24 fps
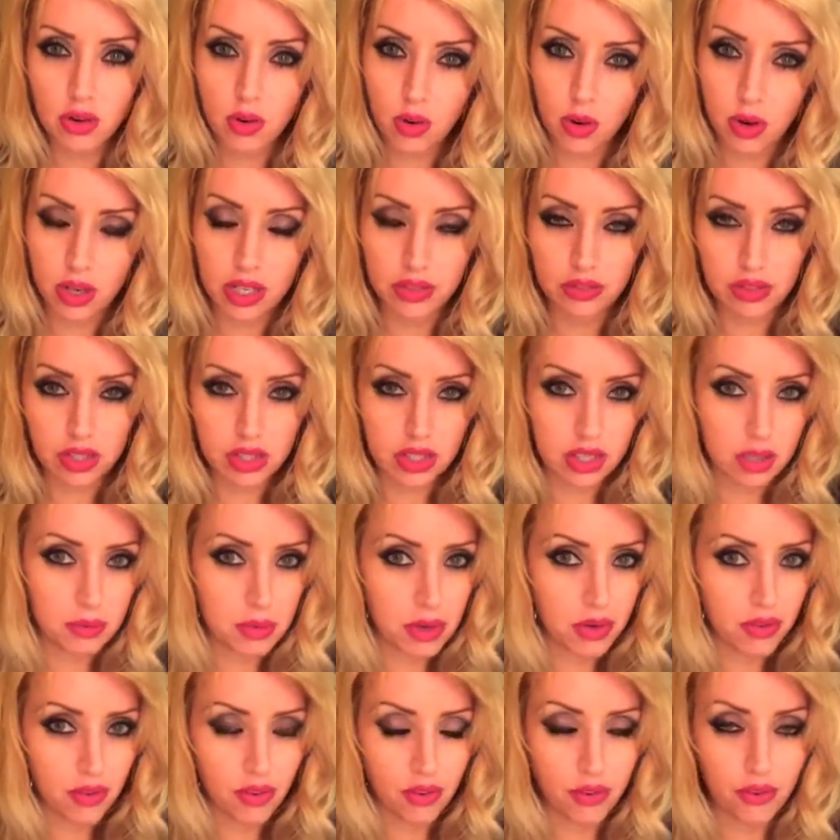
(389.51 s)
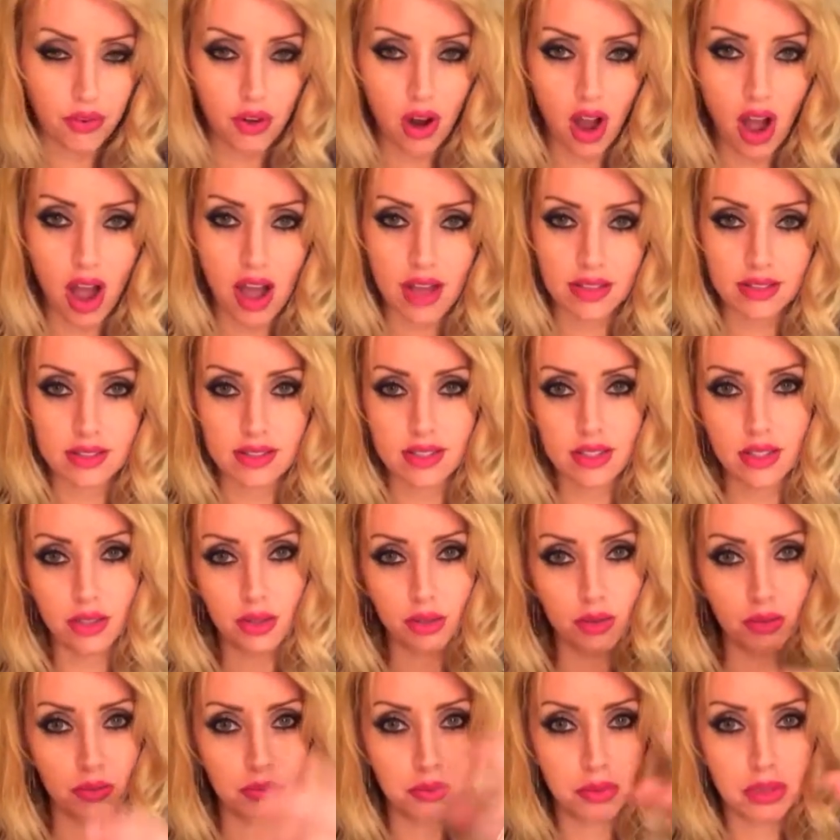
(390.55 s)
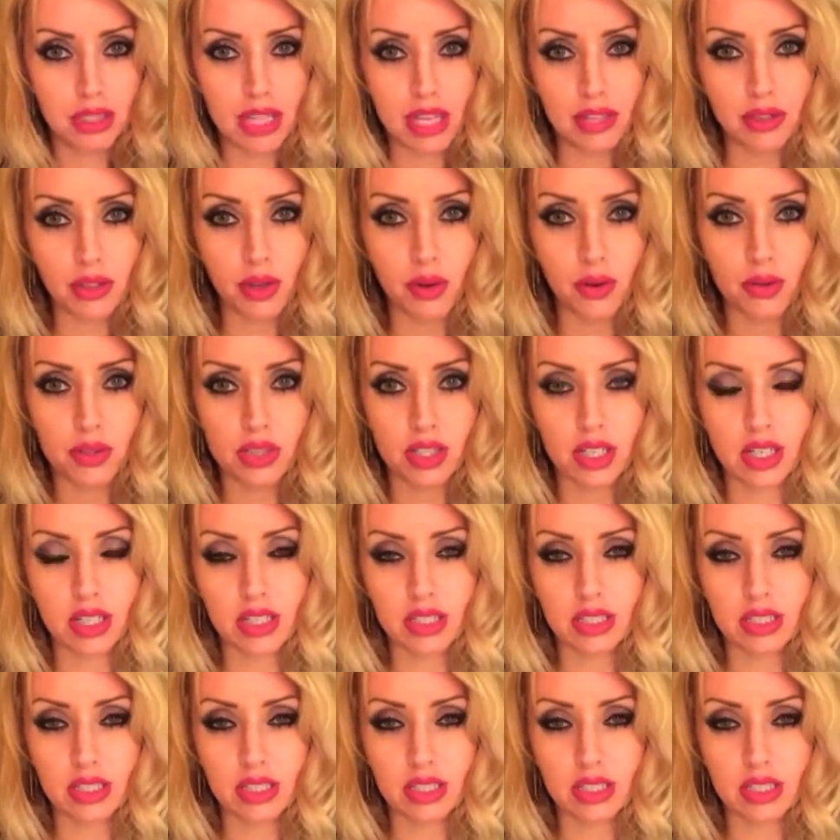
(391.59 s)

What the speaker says: or even a little bit of a frost to blend those